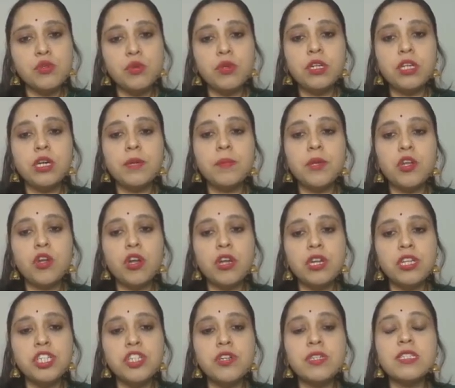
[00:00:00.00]
no
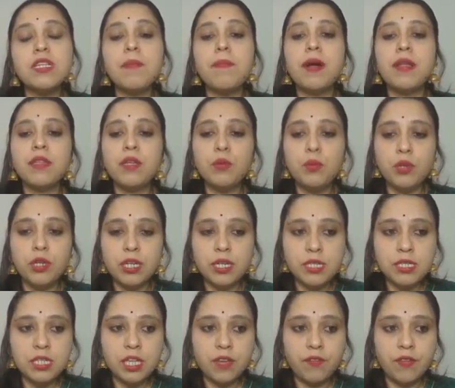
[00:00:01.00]
terminology or some other word
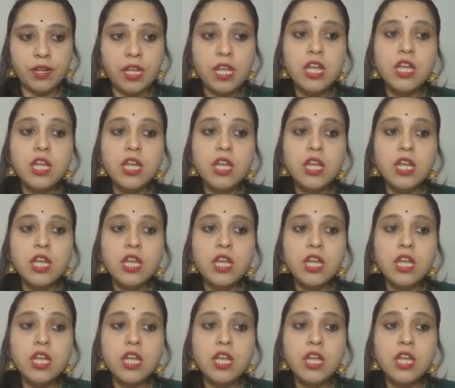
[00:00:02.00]
is given.